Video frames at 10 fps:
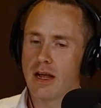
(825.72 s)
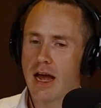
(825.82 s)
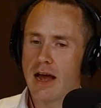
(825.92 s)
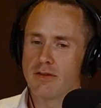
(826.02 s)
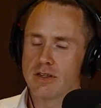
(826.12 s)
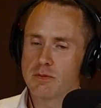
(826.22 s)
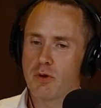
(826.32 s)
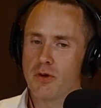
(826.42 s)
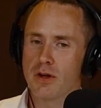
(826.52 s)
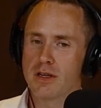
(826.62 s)
having
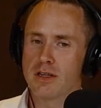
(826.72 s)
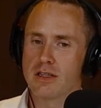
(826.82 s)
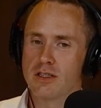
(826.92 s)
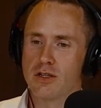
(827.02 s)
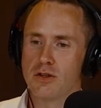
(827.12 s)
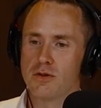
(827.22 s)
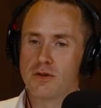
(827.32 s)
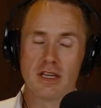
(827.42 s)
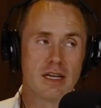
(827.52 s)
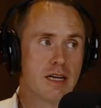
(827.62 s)
spoken to
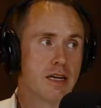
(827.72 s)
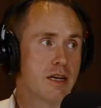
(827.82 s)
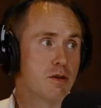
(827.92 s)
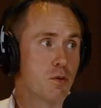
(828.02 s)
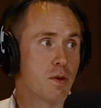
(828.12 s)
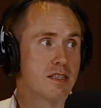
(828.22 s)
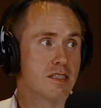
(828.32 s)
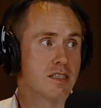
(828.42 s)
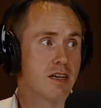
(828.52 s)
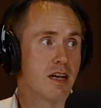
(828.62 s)
the
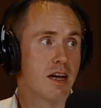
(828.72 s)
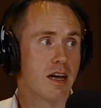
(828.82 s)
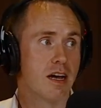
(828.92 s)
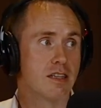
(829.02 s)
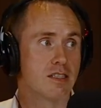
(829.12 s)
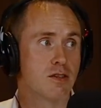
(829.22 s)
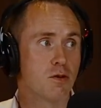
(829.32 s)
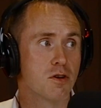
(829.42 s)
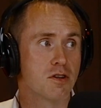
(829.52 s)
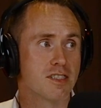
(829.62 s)
wind and
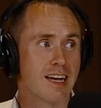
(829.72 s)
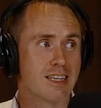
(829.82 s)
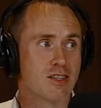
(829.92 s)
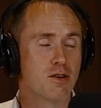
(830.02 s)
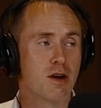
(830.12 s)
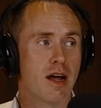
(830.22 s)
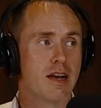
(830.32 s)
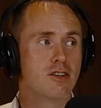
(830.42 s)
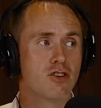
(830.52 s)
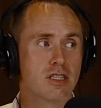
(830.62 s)
solar sector, an
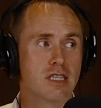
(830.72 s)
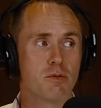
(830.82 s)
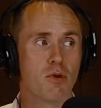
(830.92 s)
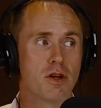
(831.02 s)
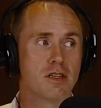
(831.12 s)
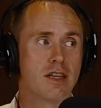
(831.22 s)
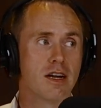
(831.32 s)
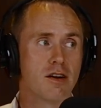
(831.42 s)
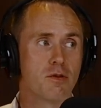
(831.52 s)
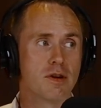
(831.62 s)
interesting point
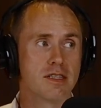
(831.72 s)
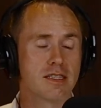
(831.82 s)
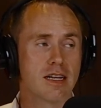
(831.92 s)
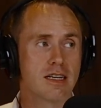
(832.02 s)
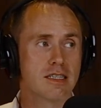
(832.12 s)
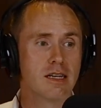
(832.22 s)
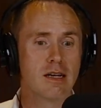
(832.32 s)
there was that